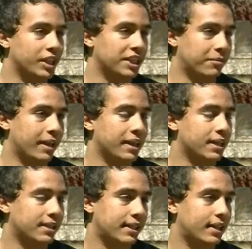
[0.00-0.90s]
The way she
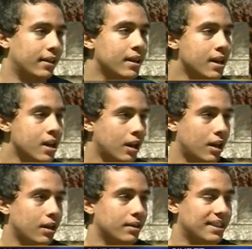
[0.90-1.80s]
explained it is that uh,
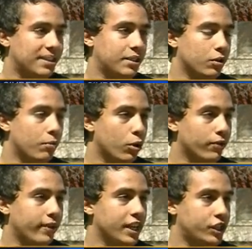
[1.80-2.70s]
uh, it's your
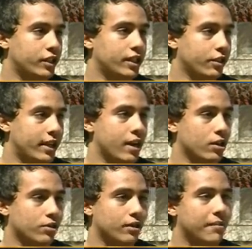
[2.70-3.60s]
motivation and your
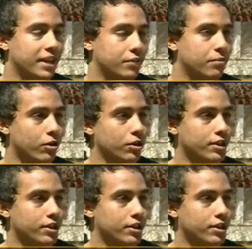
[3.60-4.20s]
character that makes you a